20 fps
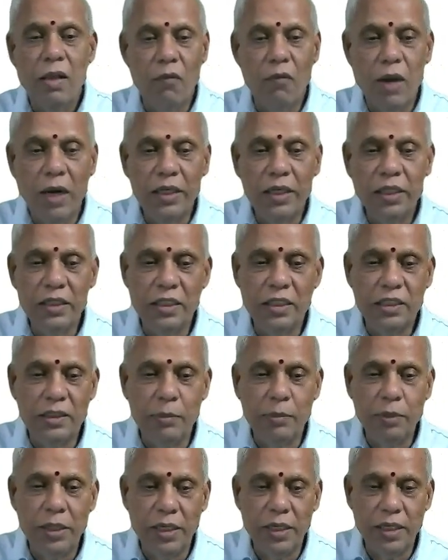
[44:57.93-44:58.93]
what is a
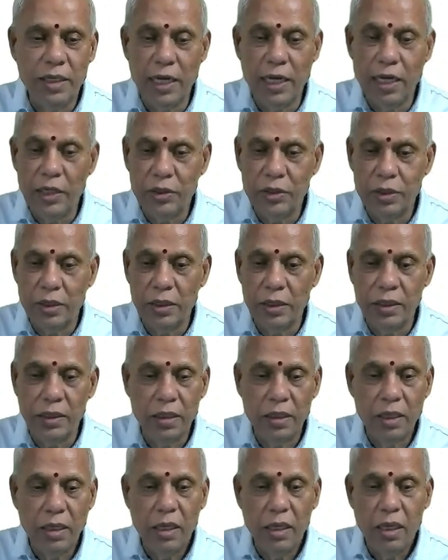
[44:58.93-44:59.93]
symmetric
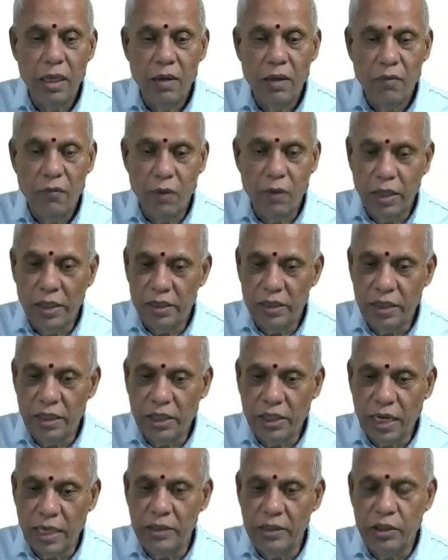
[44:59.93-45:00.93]
relation, what is a
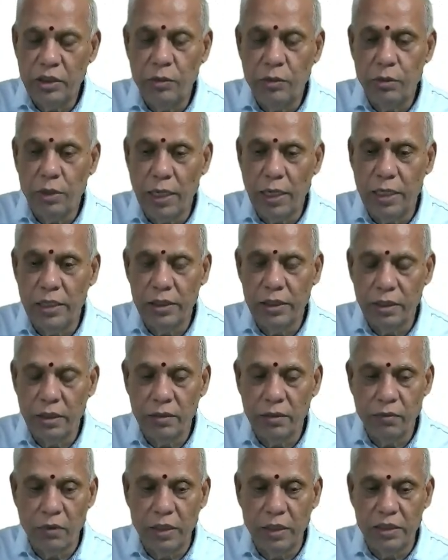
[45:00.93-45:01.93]
transitive
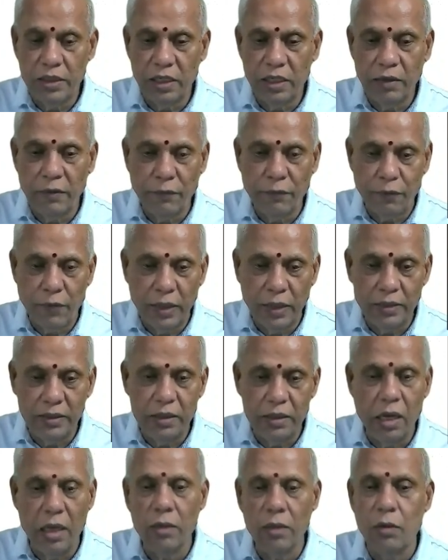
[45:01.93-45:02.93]
relation, what's a
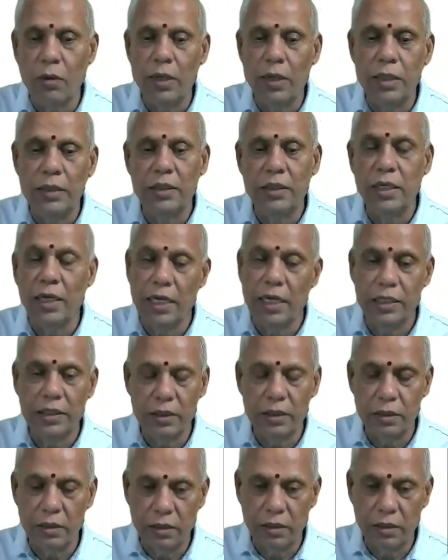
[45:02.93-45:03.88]
reflex or convex relation.